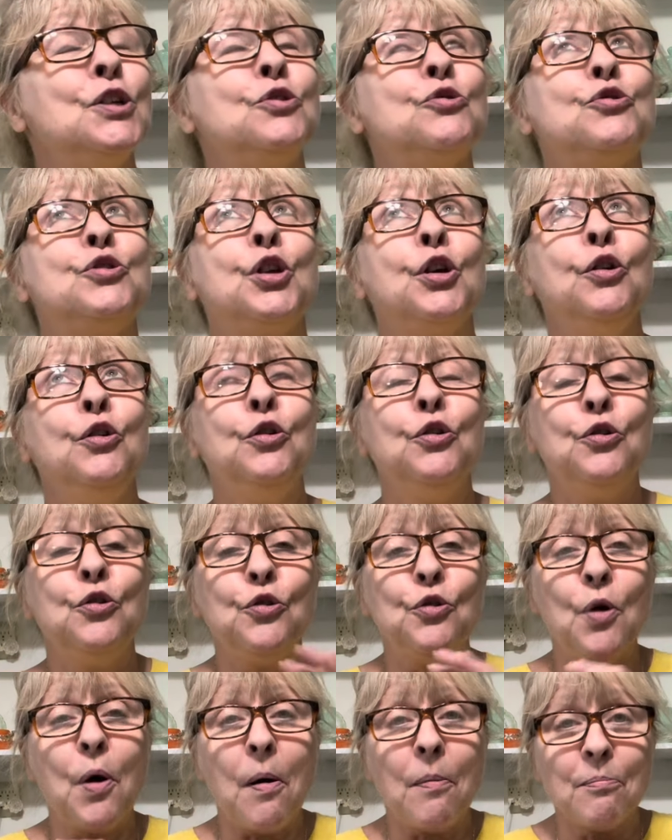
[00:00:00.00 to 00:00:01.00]

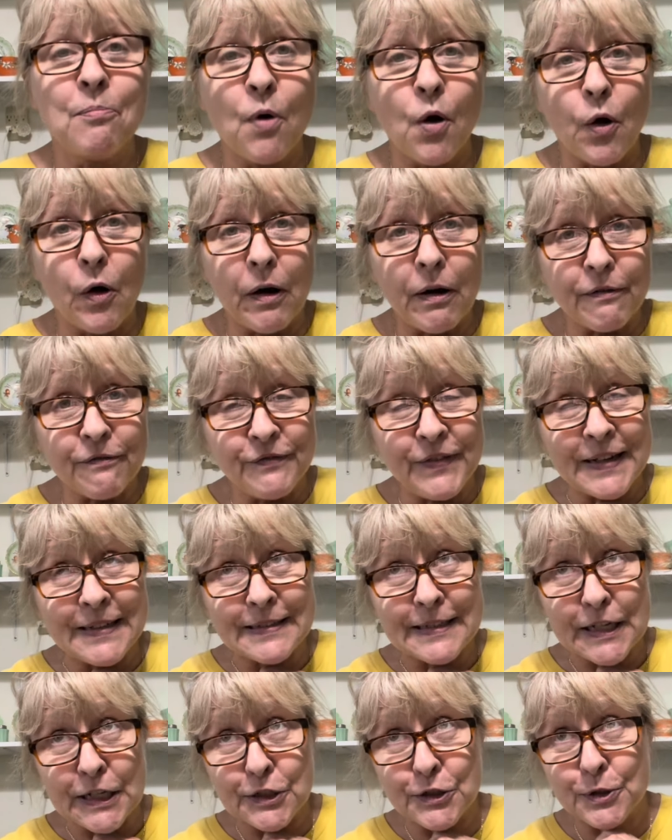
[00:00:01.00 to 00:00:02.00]
two more
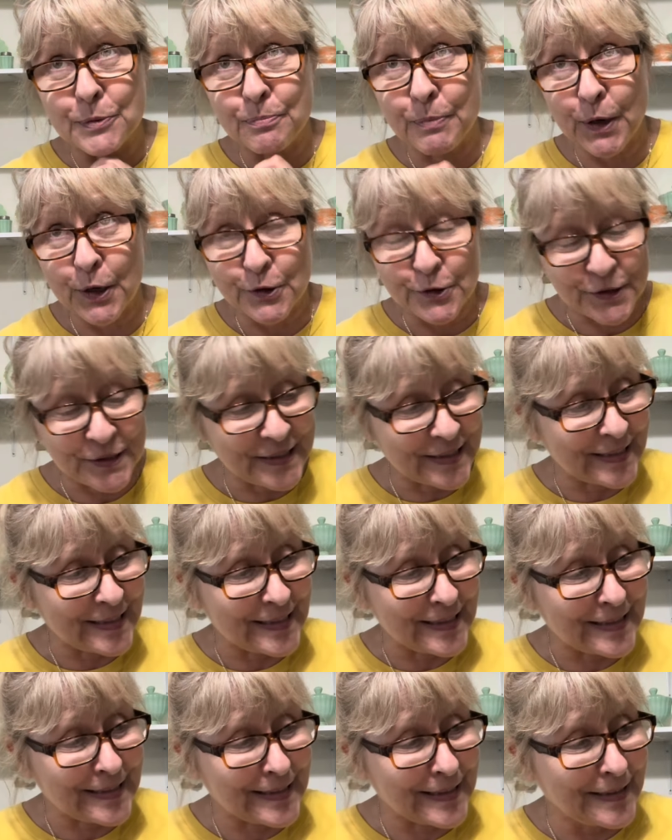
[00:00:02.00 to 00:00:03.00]
vintage
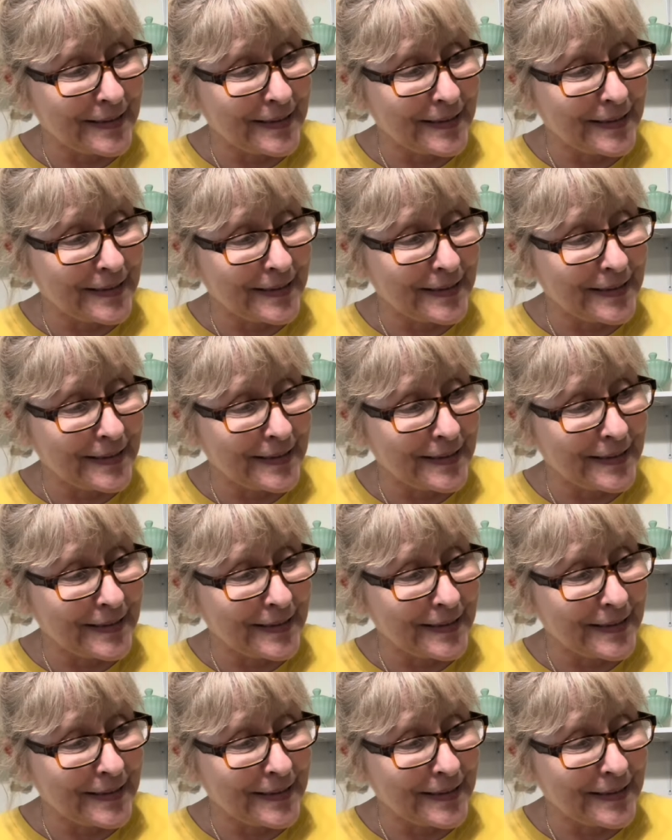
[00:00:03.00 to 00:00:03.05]
purses.